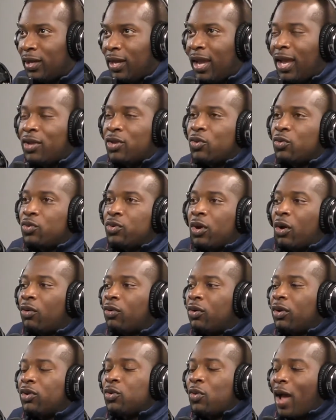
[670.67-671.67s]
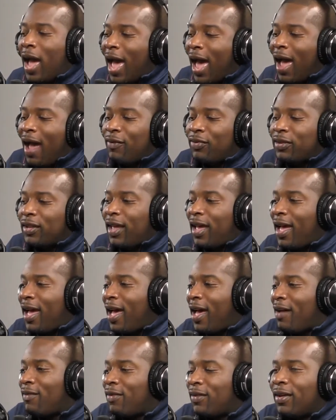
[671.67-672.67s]
And you have to
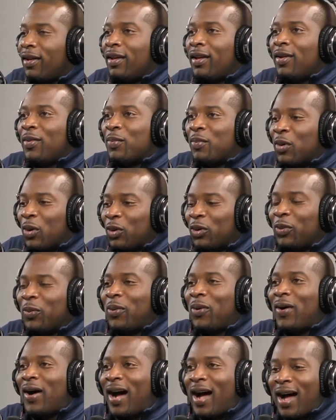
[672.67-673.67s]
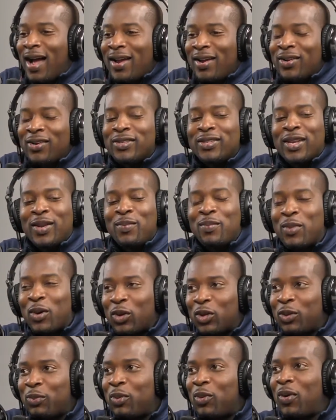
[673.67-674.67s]
have multiple irons and
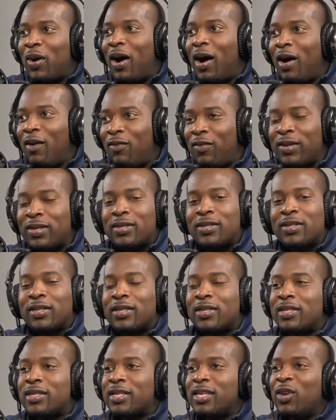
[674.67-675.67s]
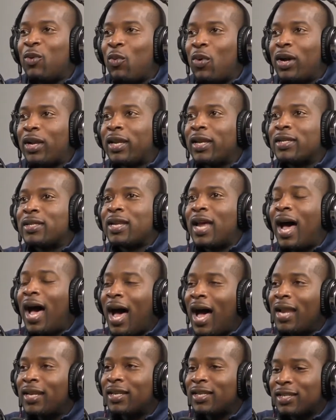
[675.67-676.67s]
multiple ovens to see what gets
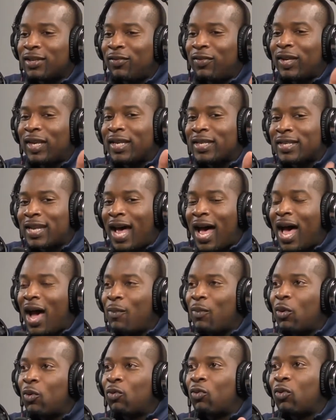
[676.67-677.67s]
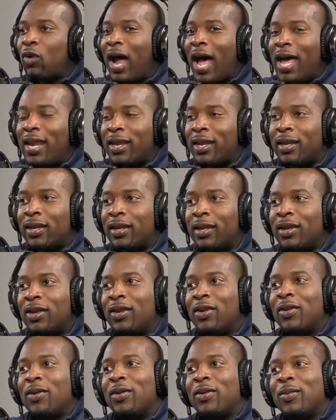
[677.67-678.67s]
hot. Because if it gets hot, we'll ride it,
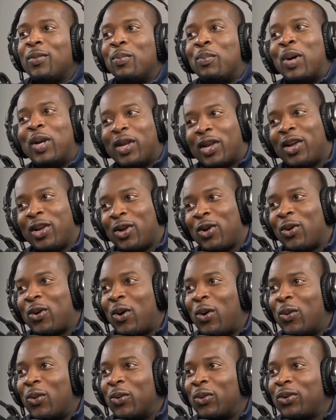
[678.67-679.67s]
but it could go cold.